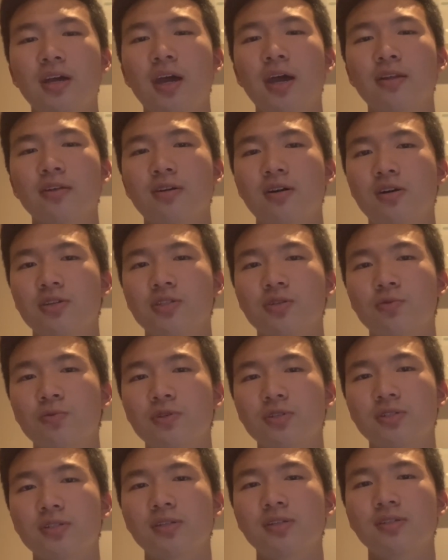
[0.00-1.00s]
and
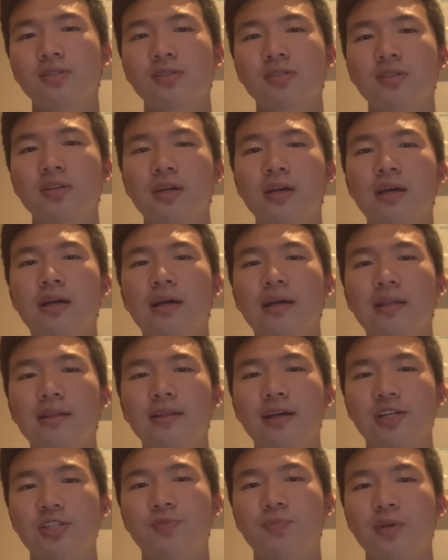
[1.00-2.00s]
consequences.
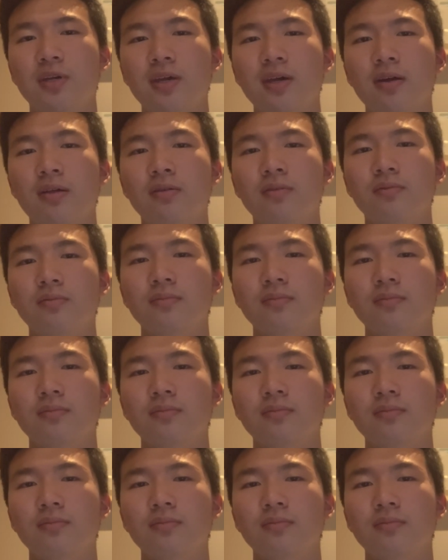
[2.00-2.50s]
Let's begin.